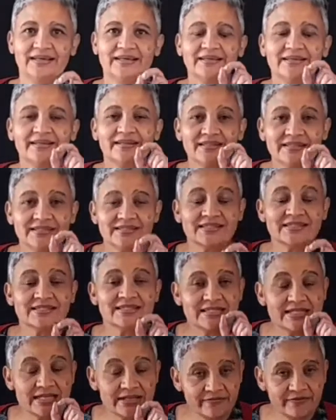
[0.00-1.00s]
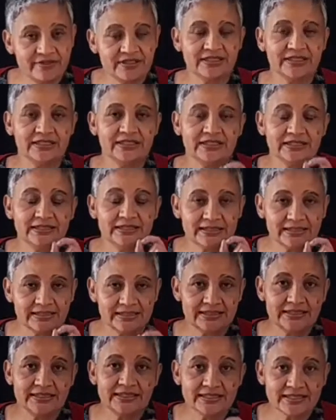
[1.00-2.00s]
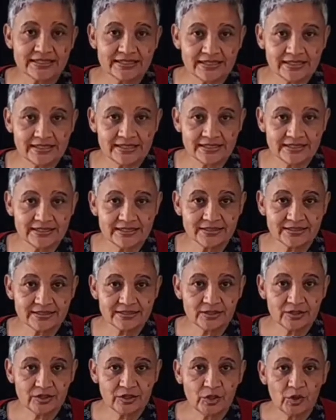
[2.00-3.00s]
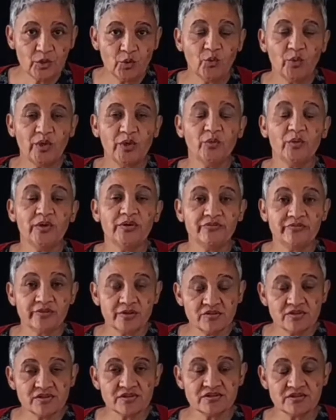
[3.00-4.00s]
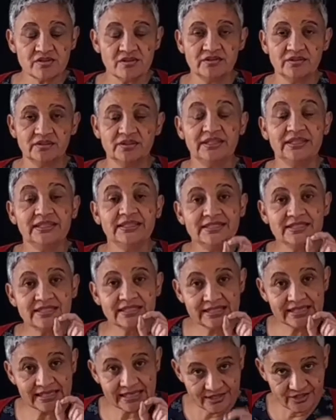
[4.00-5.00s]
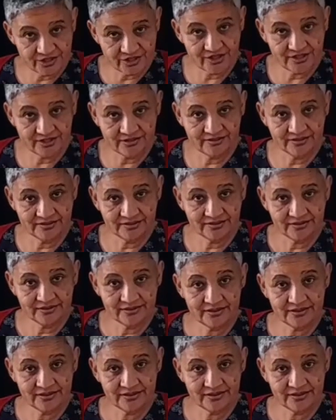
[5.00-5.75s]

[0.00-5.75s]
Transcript: this is definitely a reading series where we focus on integration,